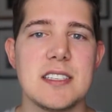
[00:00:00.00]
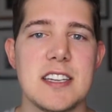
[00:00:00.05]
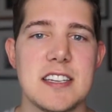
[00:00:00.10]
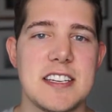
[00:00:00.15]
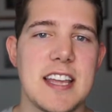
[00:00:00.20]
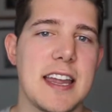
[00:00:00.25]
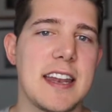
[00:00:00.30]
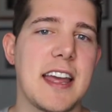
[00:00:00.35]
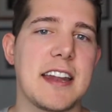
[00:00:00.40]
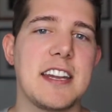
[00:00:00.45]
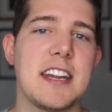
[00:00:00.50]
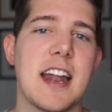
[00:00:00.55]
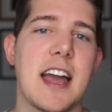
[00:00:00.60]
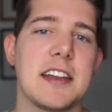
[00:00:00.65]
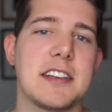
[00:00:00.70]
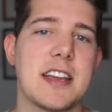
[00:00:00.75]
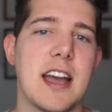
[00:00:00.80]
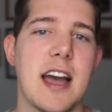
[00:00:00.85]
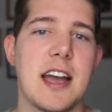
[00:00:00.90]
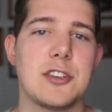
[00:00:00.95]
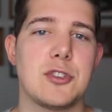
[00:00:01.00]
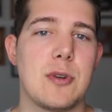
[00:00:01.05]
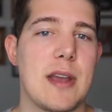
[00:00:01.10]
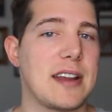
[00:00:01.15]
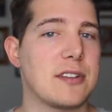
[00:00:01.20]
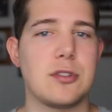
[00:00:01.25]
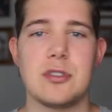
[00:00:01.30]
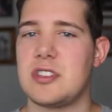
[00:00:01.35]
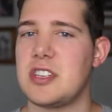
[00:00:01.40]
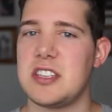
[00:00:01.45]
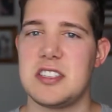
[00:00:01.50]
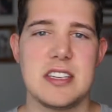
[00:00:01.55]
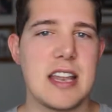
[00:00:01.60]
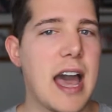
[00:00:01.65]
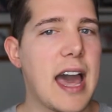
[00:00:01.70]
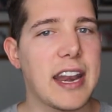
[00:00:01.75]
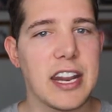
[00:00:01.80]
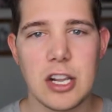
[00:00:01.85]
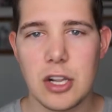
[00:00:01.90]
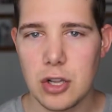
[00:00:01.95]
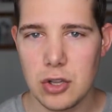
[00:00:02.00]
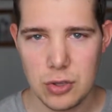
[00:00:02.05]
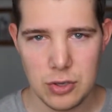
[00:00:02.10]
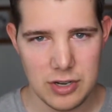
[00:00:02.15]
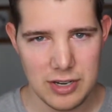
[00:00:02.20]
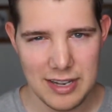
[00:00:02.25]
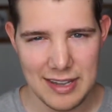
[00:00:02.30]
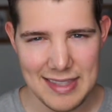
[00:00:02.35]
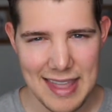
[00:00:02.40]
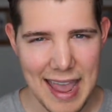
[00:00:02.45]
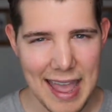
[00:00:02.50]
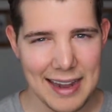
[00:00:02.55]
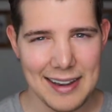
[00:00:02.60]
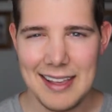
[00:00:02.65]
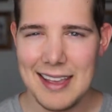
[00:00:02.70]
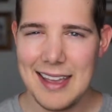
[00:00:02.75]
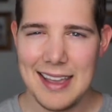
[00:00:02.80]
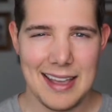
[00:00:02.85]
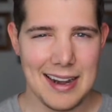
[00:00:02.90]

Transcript: to 1099 contractors is not included in that.